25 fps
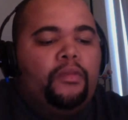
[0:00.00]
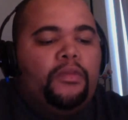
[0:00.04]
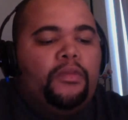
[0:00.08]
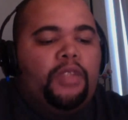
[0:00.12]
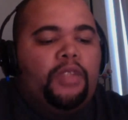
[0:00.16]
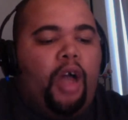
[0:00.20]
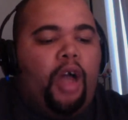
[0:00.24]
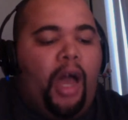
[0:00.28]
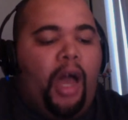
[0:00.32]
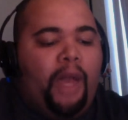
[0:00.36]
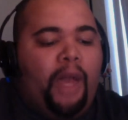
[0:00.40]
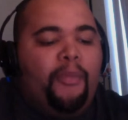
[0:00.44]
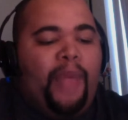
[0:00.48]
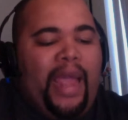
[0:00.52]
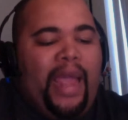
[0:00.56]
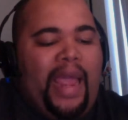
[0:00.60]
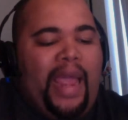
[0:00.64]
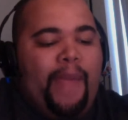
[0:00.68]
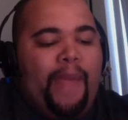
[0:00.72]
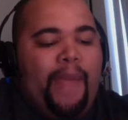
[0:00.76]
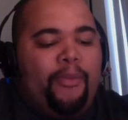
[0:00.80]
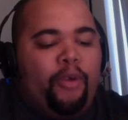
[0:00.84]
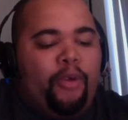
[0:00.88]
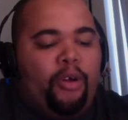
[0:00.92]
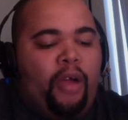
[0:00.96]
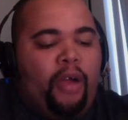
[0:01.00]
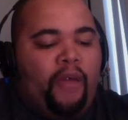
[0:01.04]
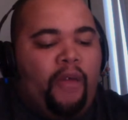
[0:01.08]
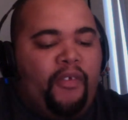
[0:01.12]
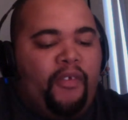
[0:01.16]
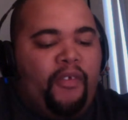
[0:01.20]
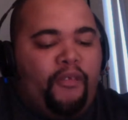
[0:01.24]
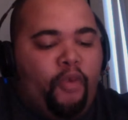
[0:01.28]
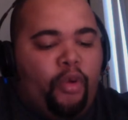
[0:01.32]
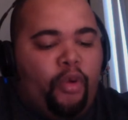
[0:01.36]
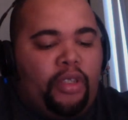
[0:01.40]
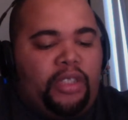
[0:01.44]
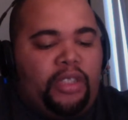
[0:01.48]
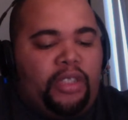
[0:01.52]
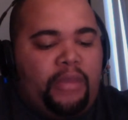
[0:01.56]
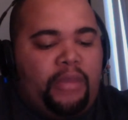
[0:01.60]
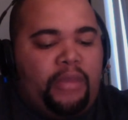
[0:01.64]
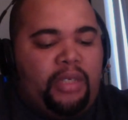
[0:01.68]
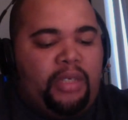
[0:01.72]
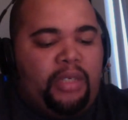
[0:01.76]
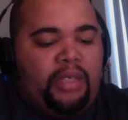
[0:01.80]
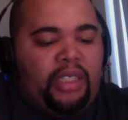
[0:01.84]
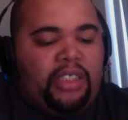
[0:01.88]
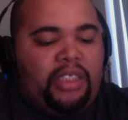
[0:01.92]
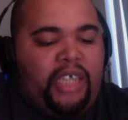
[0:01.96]
on paper, of the 4 teams
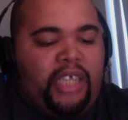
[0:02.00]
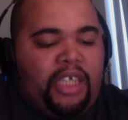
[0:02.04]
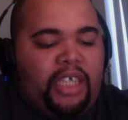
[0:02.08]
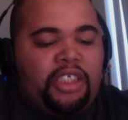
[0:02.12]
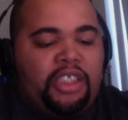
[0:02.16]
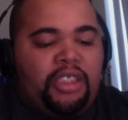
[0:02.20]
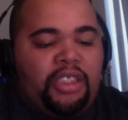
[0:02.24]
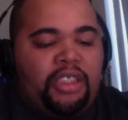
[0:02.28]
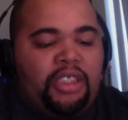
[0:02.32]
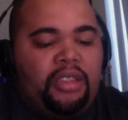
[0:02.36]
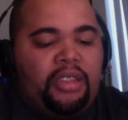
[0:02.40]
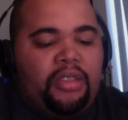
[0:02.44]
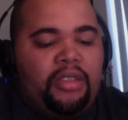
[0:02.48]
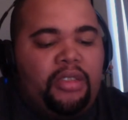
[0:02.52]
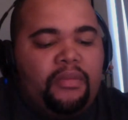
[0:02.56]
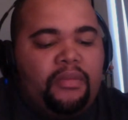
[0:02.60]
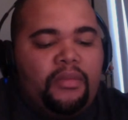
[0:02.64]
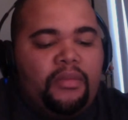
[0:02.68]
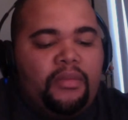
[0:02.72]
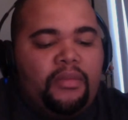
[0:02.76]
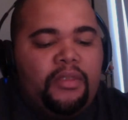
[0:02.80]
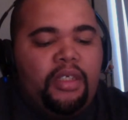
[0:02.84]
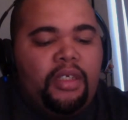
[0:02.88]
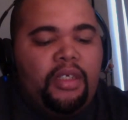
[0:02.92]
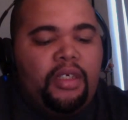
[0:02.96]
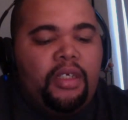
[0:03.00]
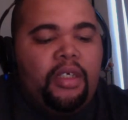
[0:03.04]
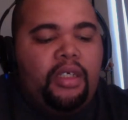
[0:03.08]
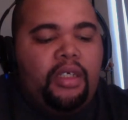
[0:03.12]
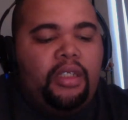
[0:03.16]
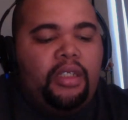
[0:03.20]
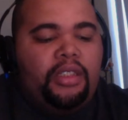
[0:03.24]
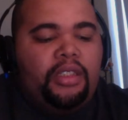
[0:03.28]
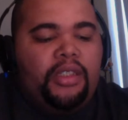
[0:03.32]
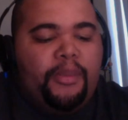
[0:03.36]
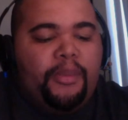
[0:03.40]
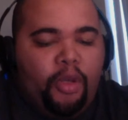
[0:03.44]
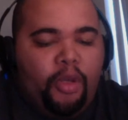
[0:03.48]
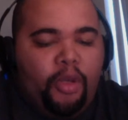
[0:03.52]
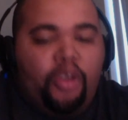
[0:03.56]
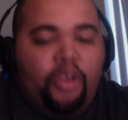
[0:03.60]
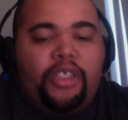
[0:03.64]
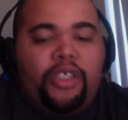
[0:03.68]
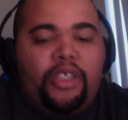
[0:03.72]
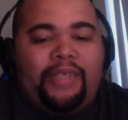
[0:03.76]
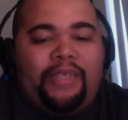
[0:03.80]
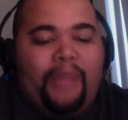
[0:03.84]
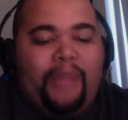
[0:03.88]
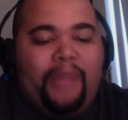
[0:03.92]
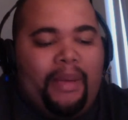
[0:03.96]
in contention, the Blue
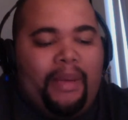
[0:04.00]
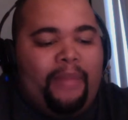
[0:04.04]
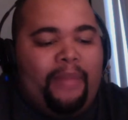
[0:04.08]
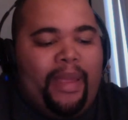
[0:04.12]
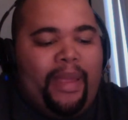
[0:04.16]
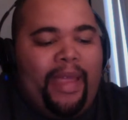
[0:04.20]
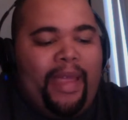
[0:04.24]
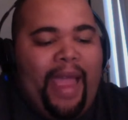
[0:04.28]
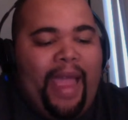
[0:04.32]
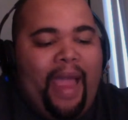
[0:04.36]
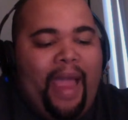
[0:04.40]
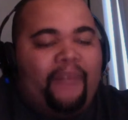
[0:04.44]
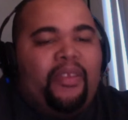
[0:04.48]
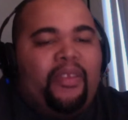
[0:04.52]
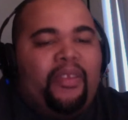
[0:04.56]
Jays may have the